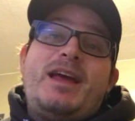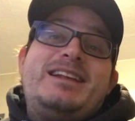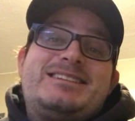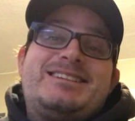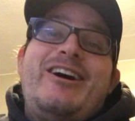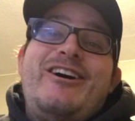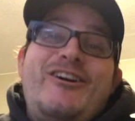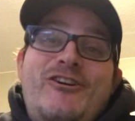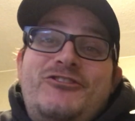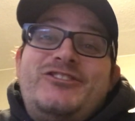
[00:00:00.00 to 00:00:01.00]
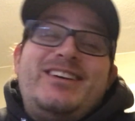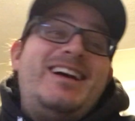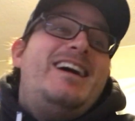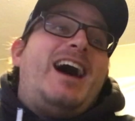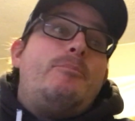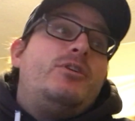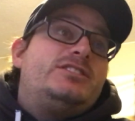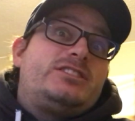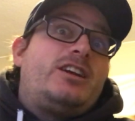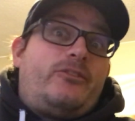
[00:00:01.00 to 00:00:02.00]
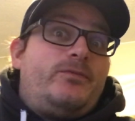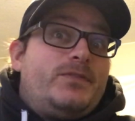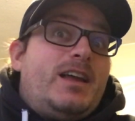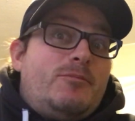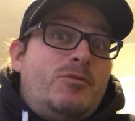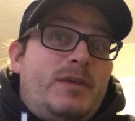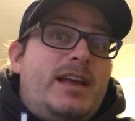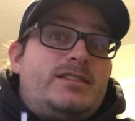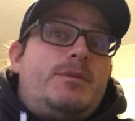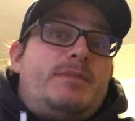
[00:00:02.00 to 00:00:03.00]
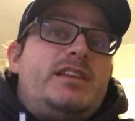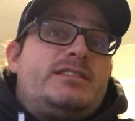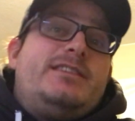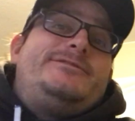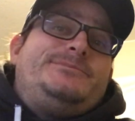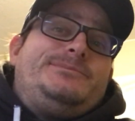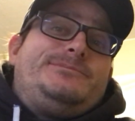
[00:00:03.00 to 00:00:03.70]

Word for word: base stuff i put stuff I put mags on my base stuff